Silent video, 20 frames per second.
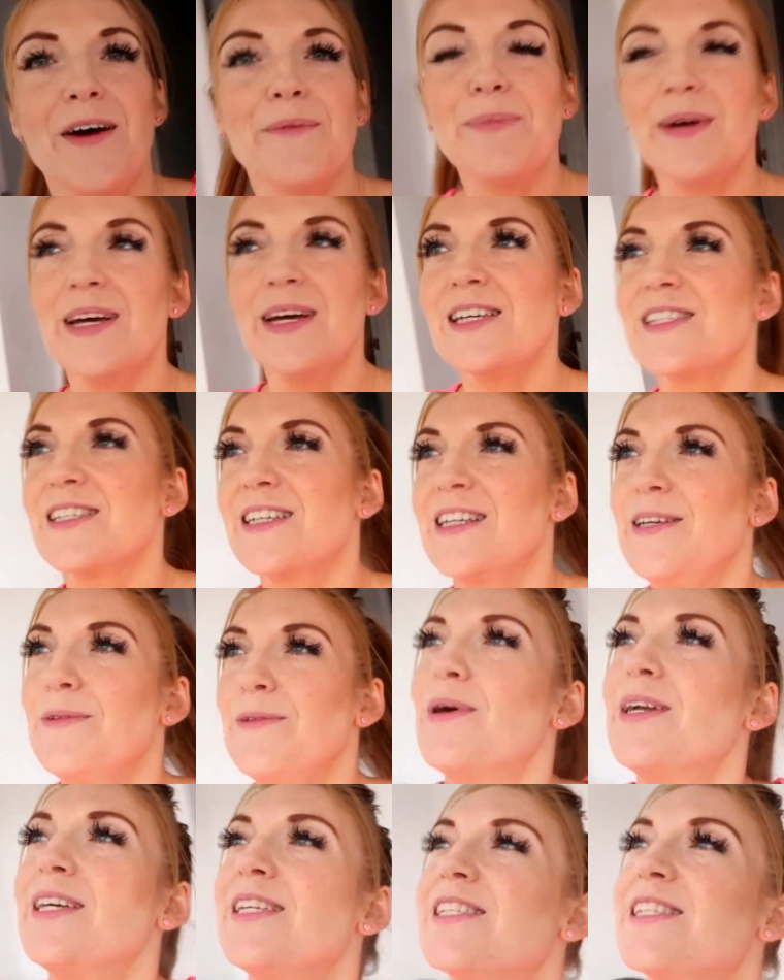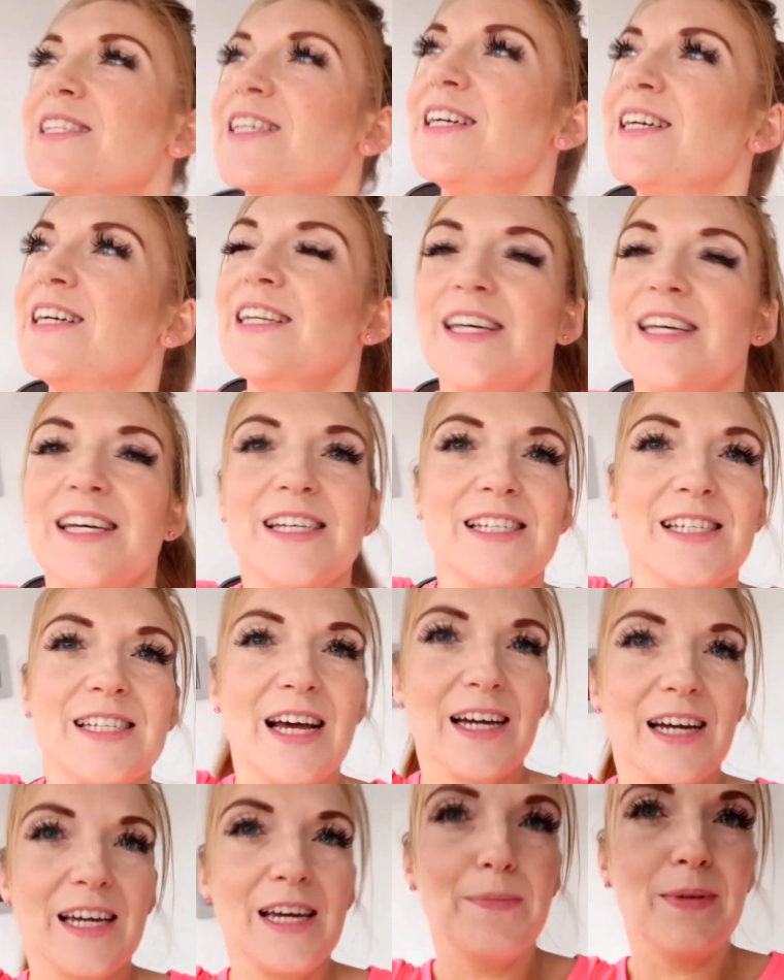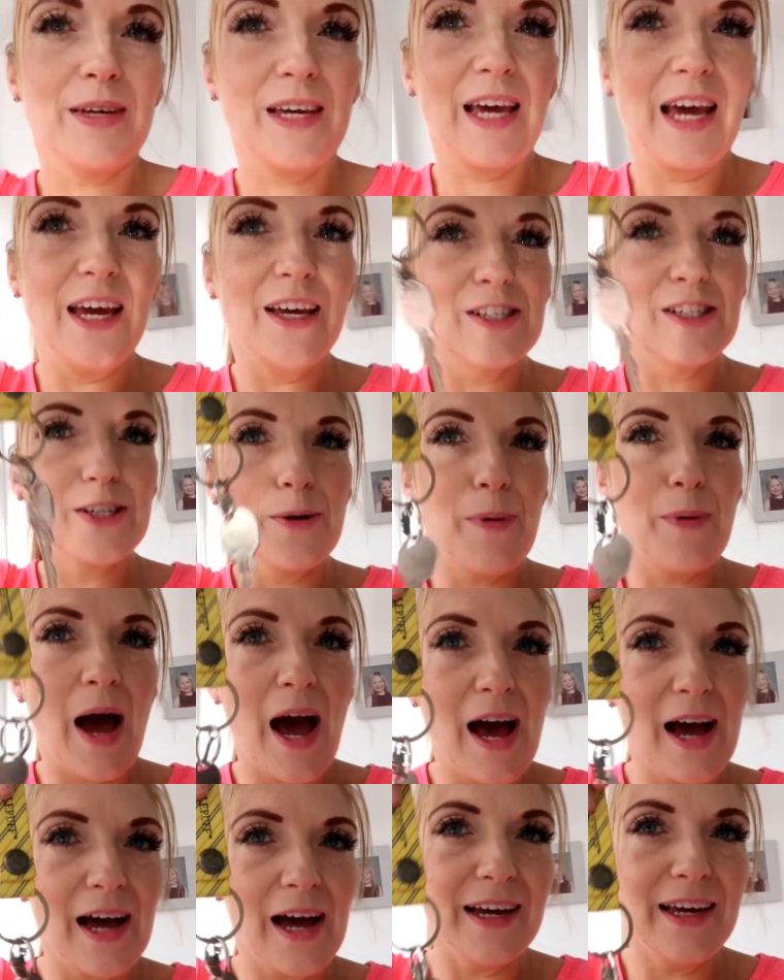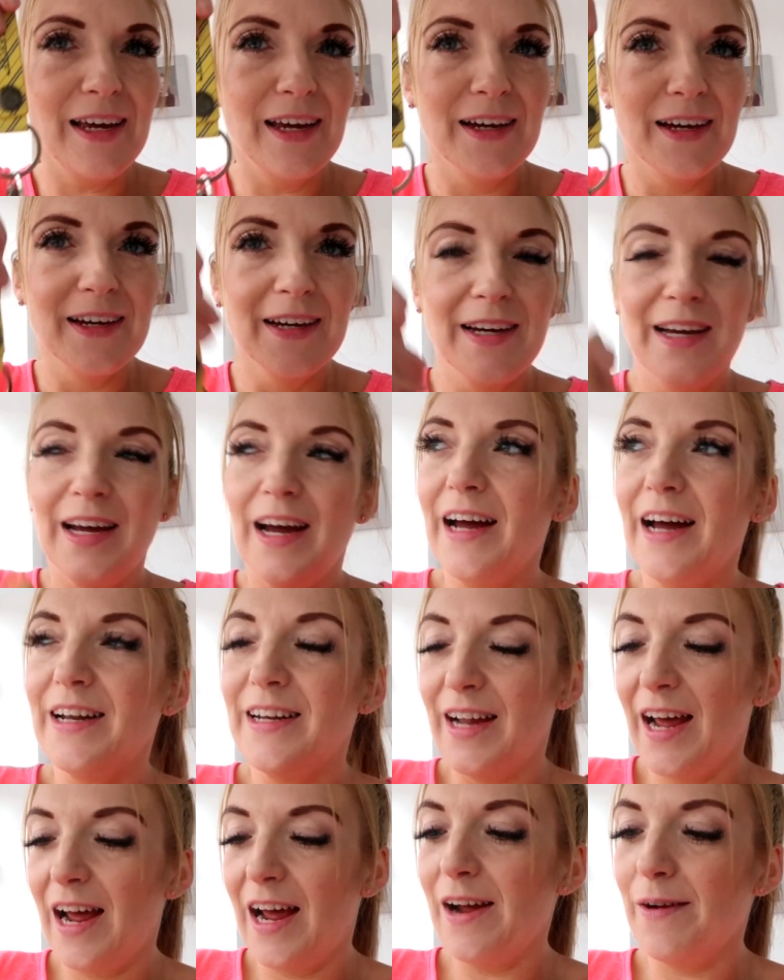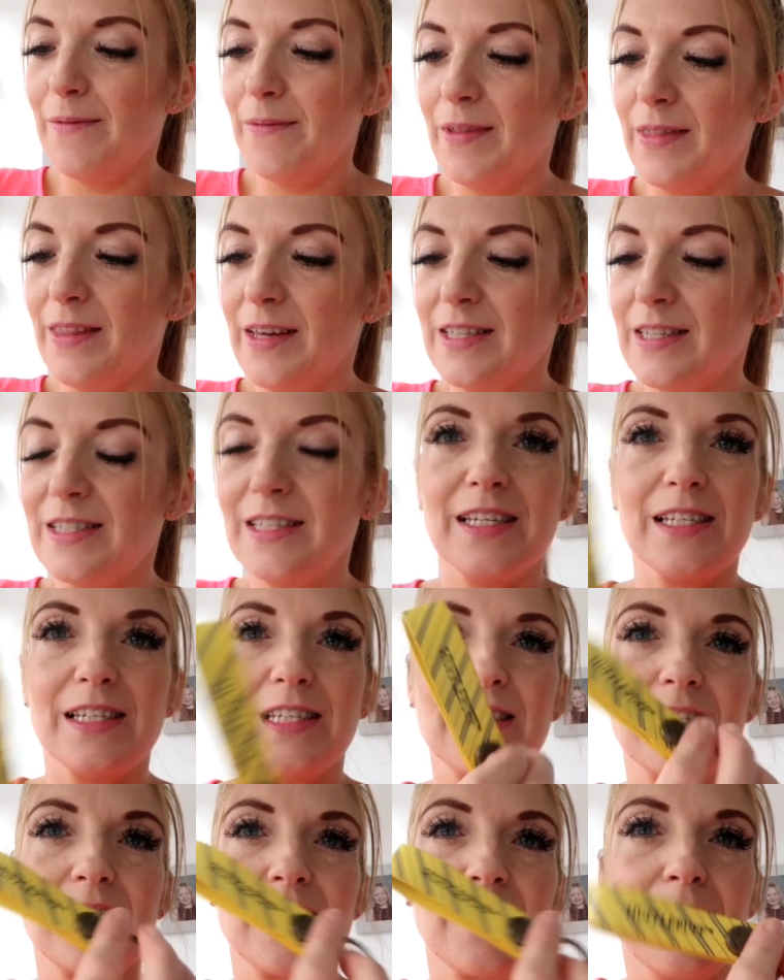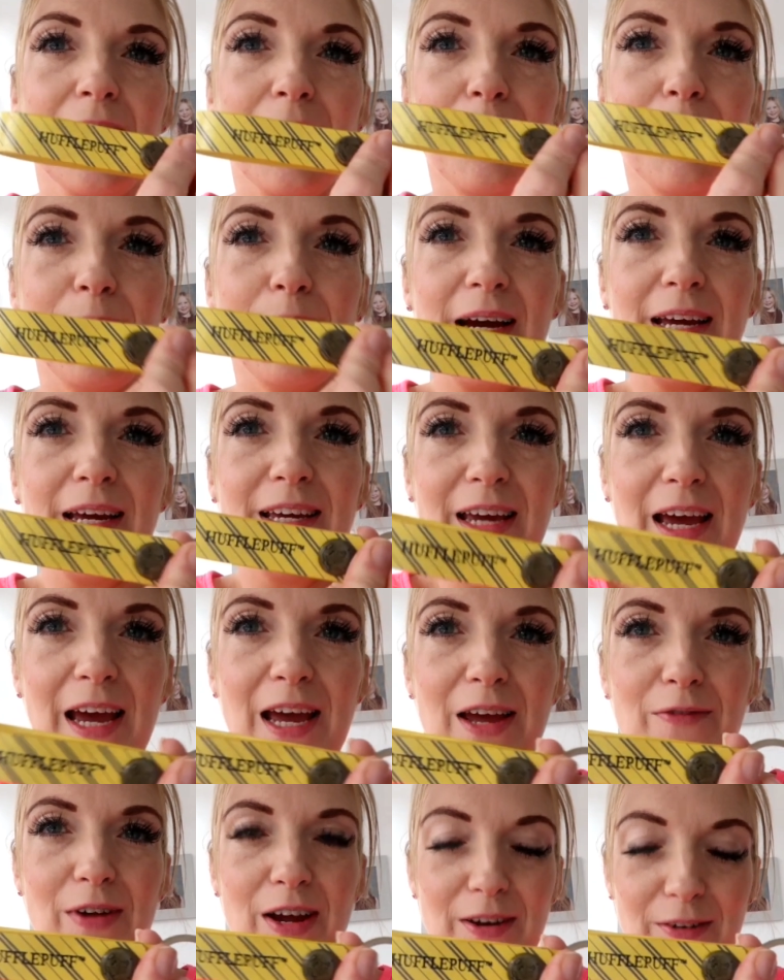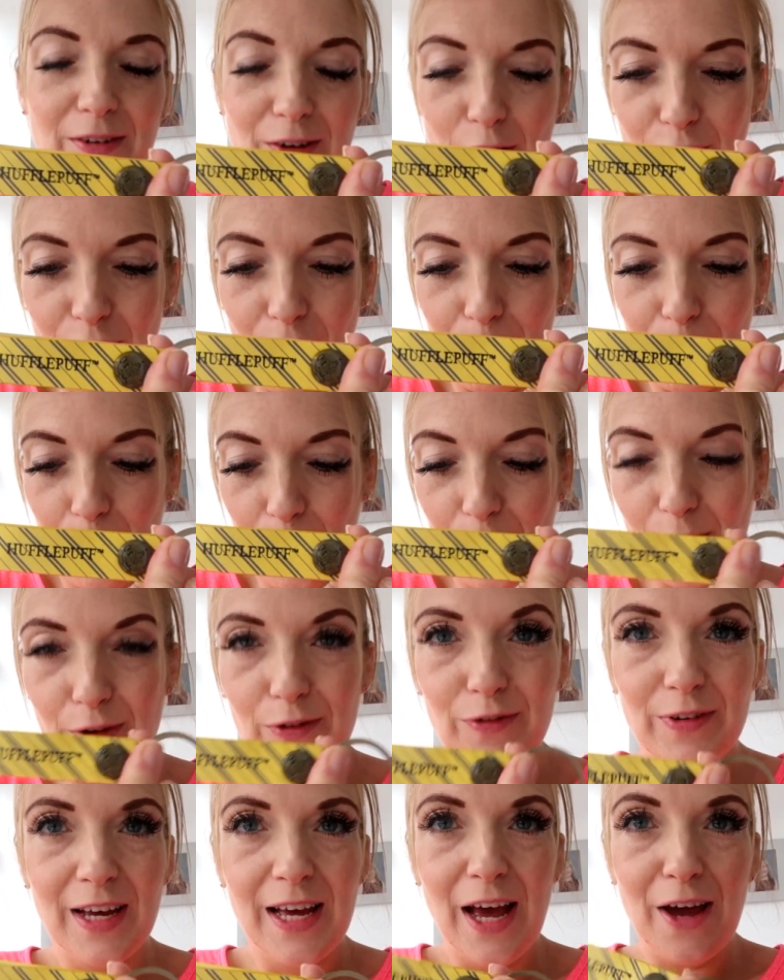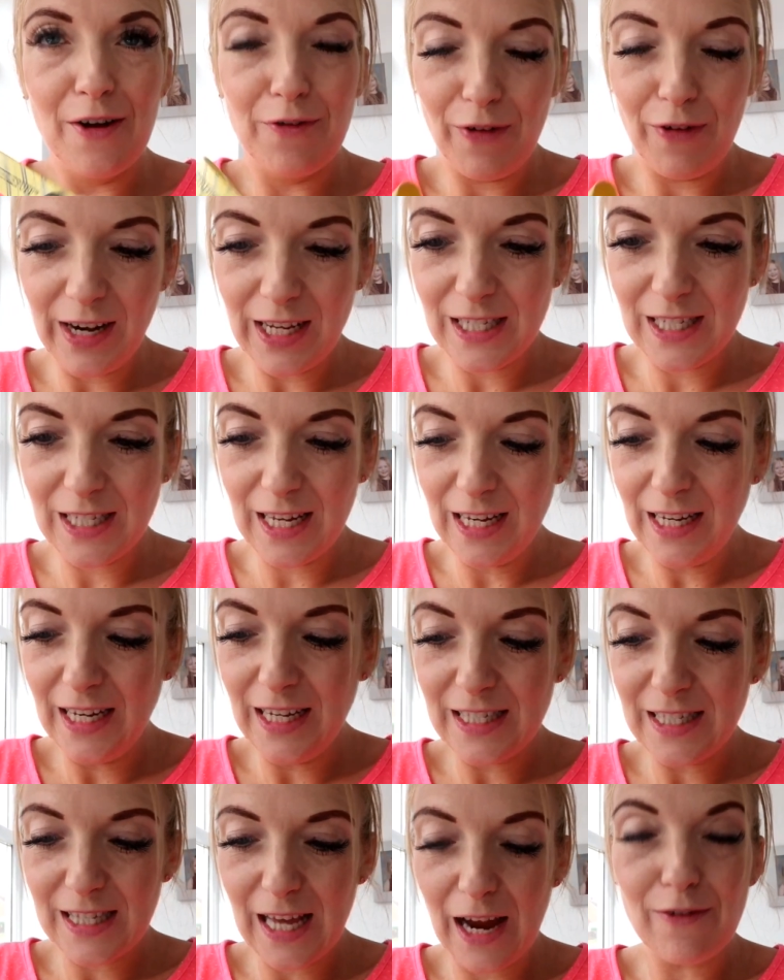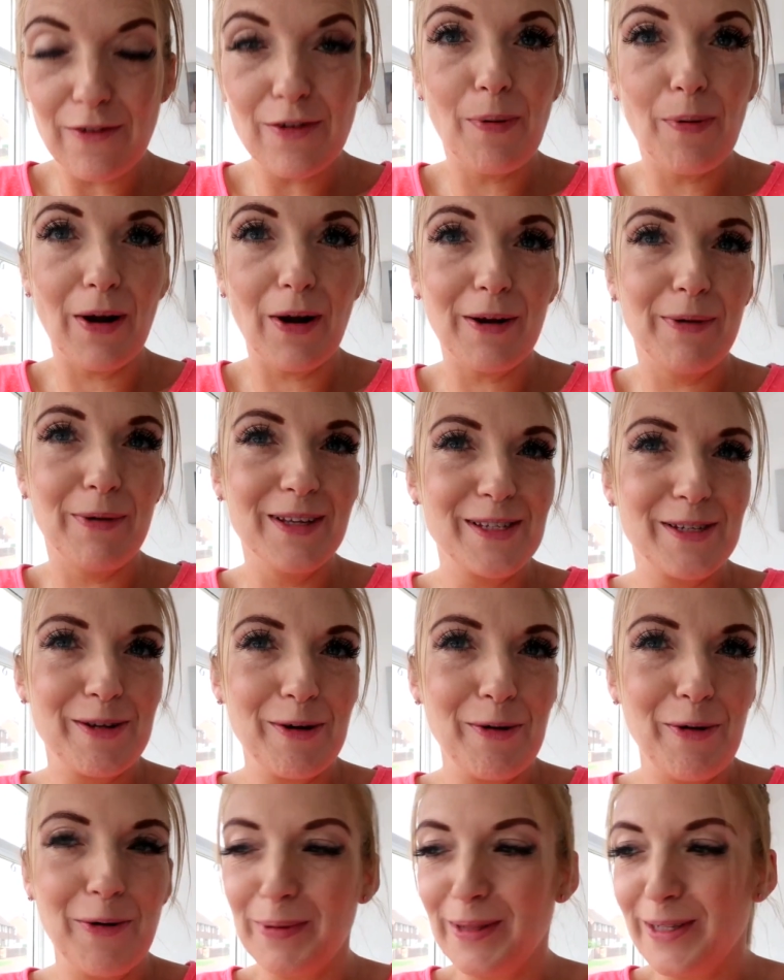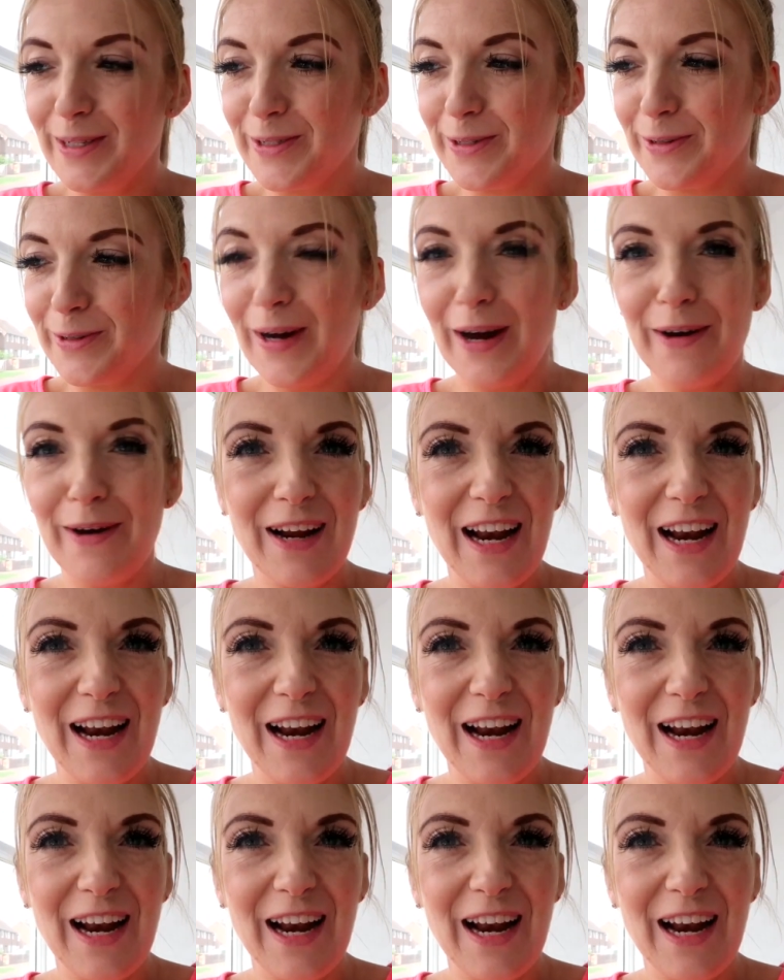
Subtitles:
Basically, what he's saying is, I keep the keys up high, and this is my key ring, Hufflepuff, and Freddy's saying he needs the Harry Potter ones to open the door. How